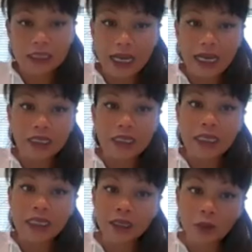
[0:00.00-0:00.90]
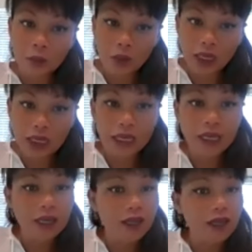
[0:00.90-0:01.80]
that in a
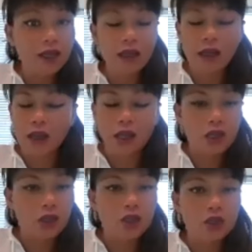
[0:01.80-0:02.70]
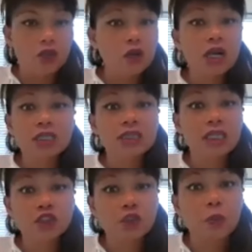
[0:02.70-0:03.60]
way you are
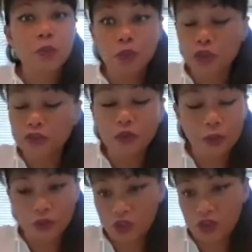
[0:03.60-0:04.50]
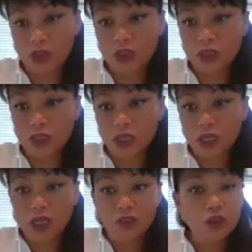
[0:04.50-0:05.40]
such beautiful person
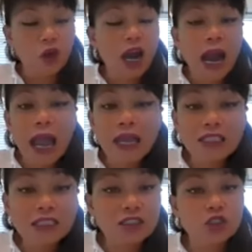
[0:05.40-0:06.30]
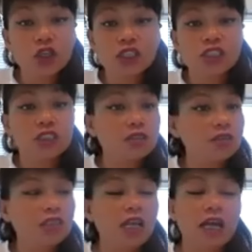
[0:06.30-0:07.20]
your eyes just
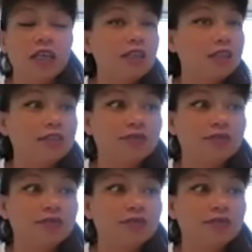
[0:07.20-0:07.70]
like